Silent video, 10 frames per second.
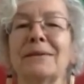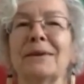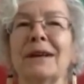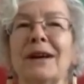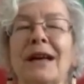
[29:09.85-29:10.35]

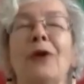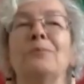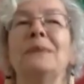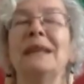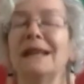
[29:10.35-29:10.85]
helped
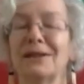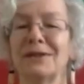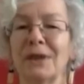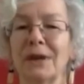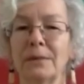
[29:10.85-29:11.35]
me
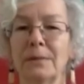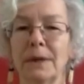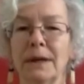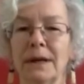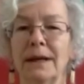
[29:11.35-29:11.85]
kickstart
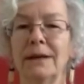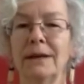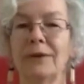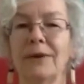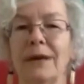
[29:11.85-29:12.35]
my
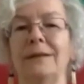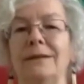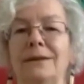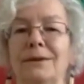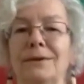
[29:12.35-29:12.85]

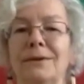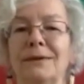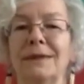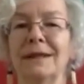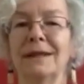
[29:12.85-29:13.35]
gratitudes.
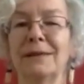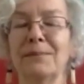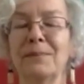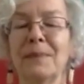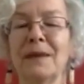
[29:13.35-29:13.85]

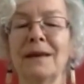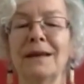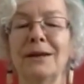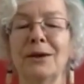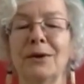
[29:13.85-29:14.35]
And
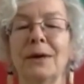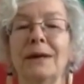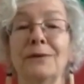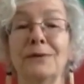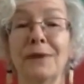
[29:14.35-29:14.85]
it
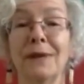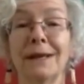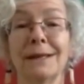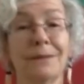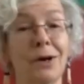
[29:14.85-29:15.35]
was funny
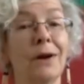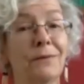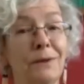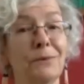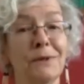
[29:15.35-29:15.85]
because
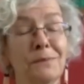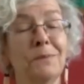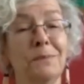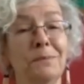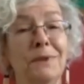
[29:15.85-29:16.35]
coffee was
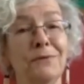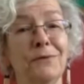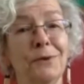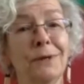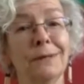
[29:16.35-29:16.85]

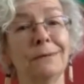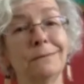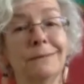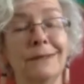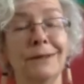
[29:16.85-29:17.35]
before,
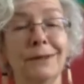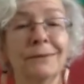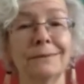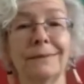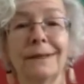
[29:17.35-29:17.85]
the
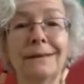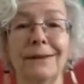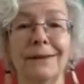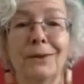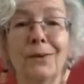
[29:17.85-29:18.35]

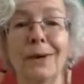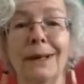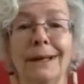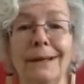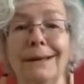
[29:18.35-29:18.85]

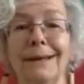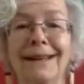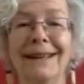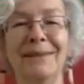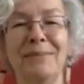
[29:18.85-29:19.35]
toilet,
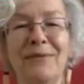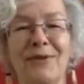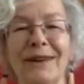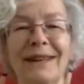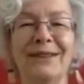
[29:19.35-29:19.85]

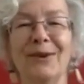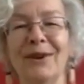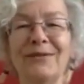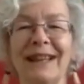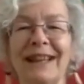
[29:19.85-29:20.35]
before
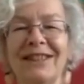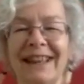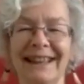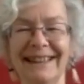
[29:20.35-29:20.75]
indoor flushing,